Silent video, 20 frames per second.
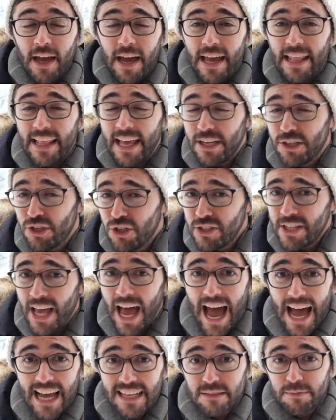And I just
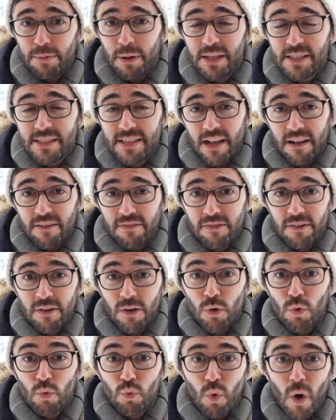asked myself,
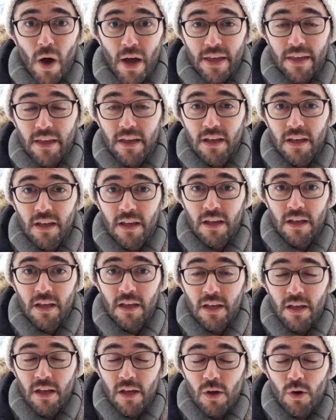why?
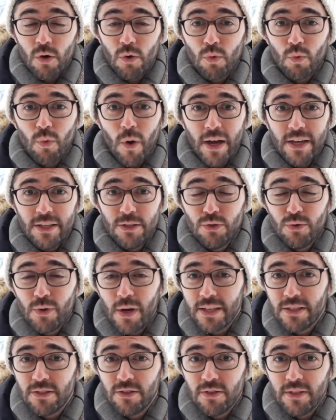Why do
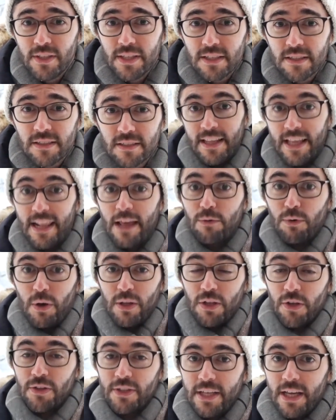I do this? Then I
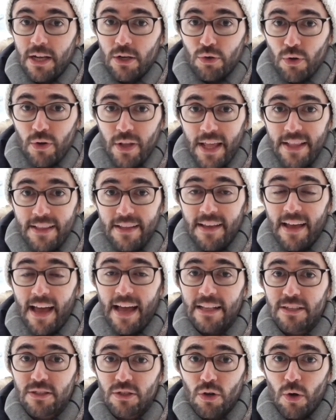went on the internet
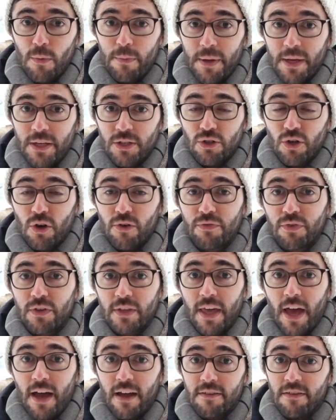and saw a picture of a
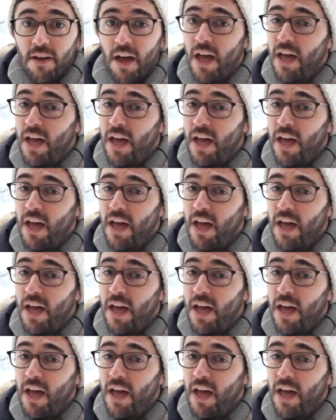guy